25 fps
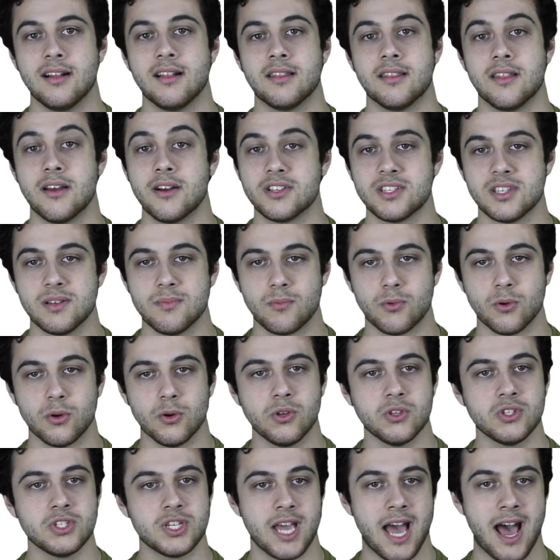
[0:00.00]
There are some
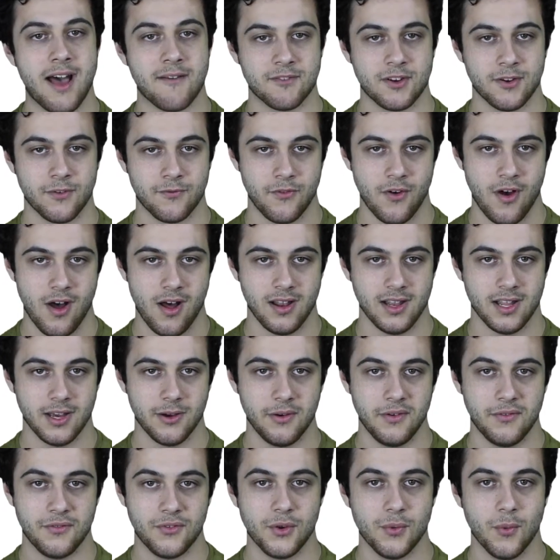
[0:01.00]
rules you have to
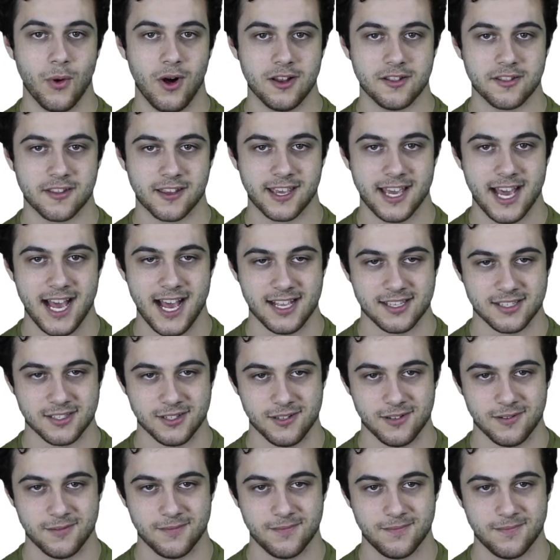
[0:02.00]
follow if you want to castle.
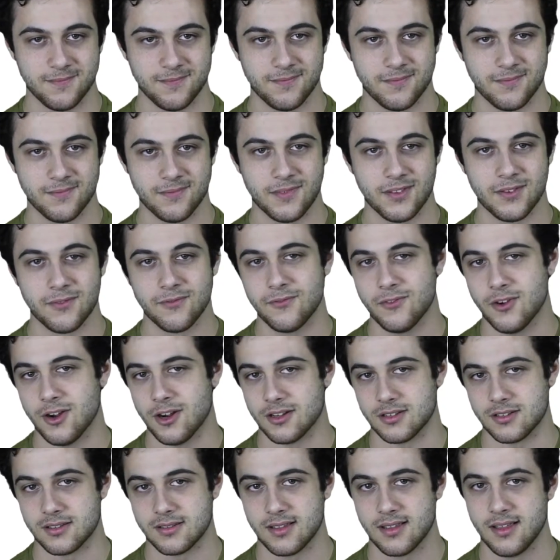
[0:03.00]

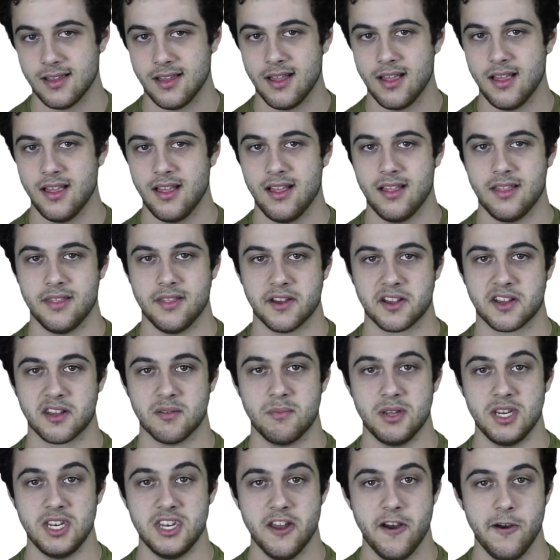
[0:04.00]
First, there can
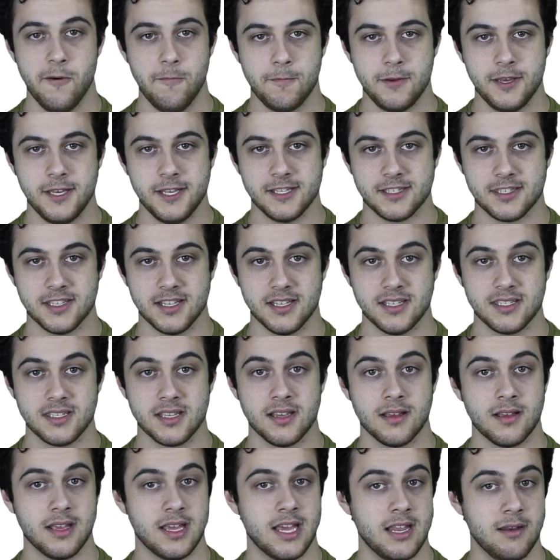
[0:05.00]
be no pieces
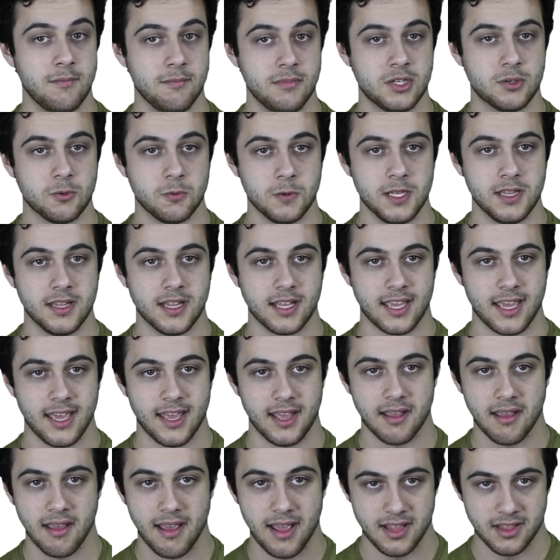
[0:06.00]
in between the
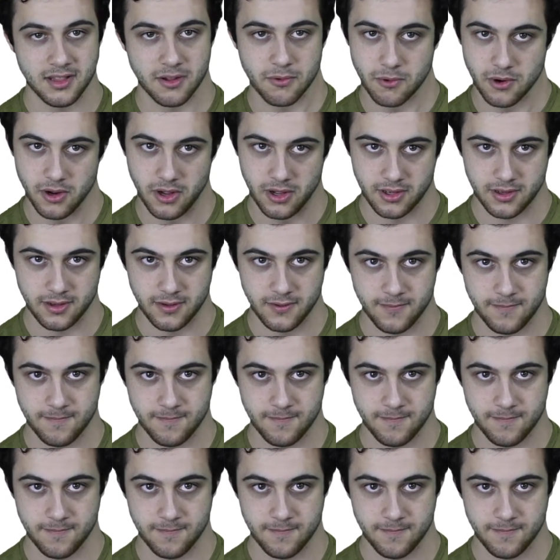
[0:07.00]
king and the rook.